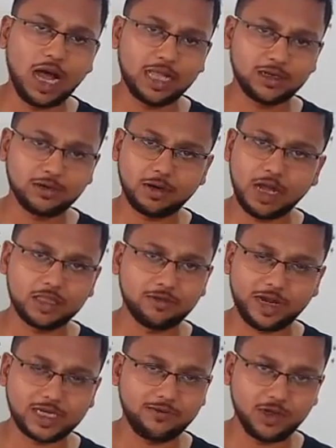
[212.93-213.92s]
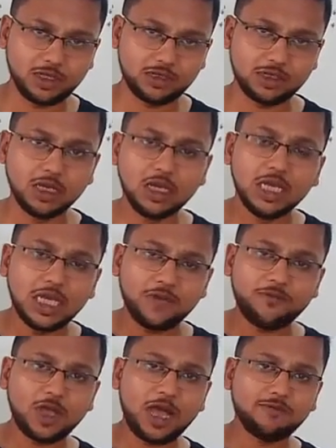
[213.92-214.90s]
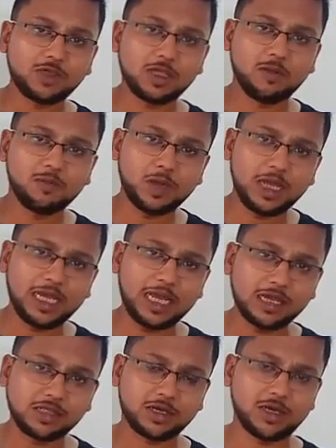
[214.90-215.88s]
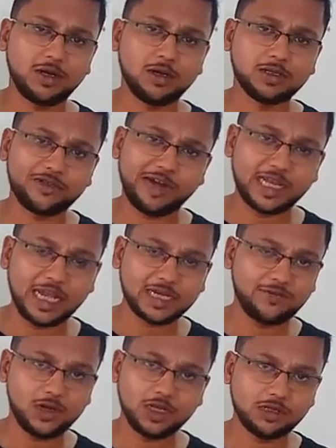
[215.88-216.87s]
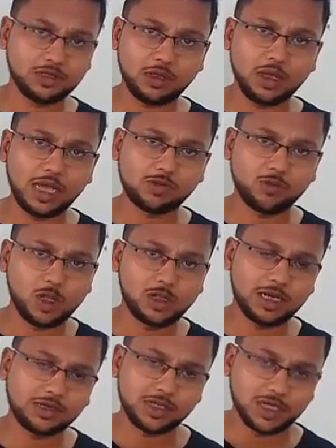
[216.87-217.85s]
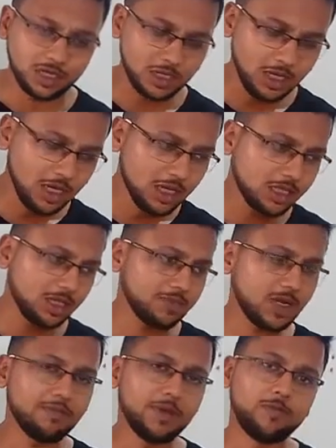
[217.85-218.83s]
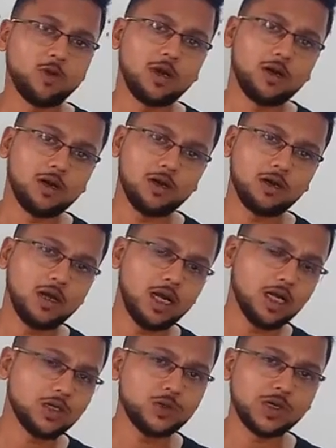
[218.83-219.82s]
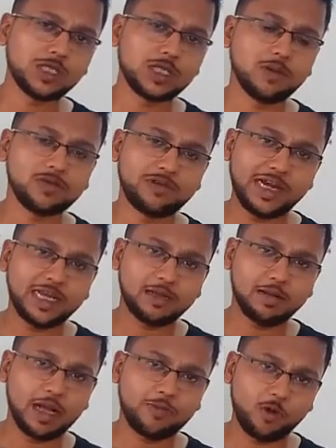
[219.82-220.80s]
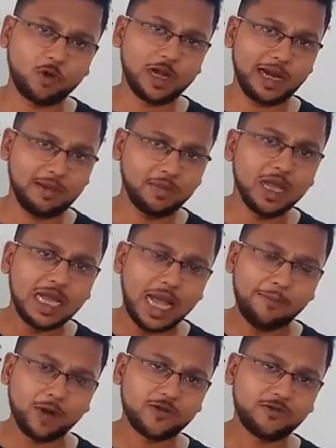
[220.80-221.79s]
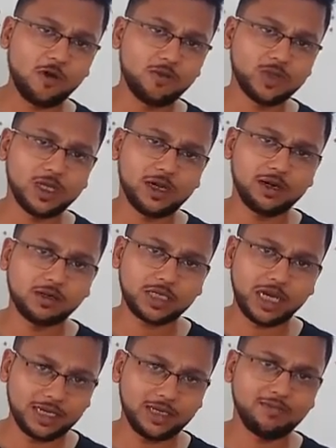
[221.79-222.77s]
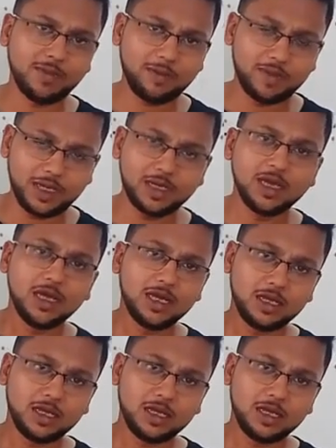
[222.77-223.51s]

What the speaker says: other activities. If you have some extra training activities as well, let's say sometimes people are doing some training program apart from their study. Maybe